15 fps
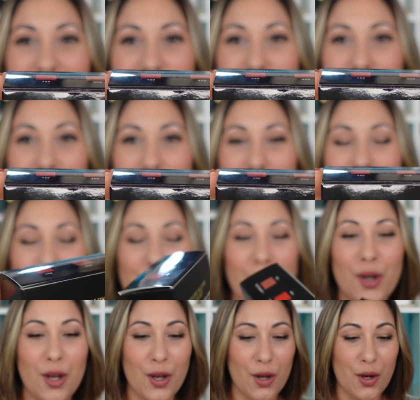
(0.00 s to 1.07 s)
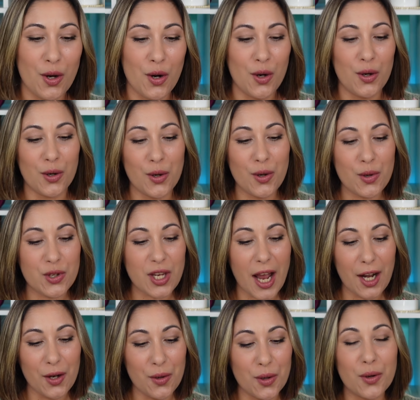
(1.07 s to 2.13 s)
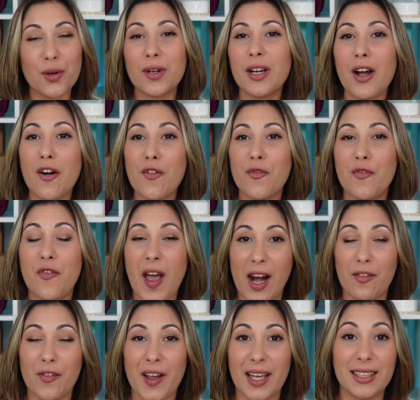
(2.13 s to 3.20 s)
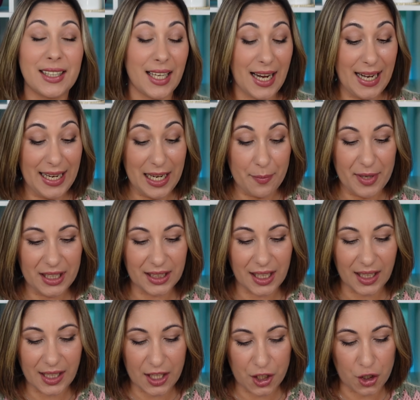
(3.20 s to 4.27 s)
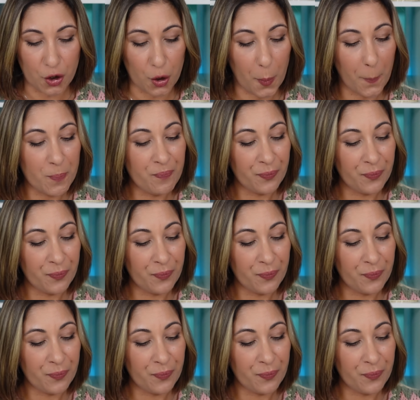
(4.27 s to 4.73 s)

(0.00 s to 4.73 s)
So Rouge Allure Velvet Limited Edition.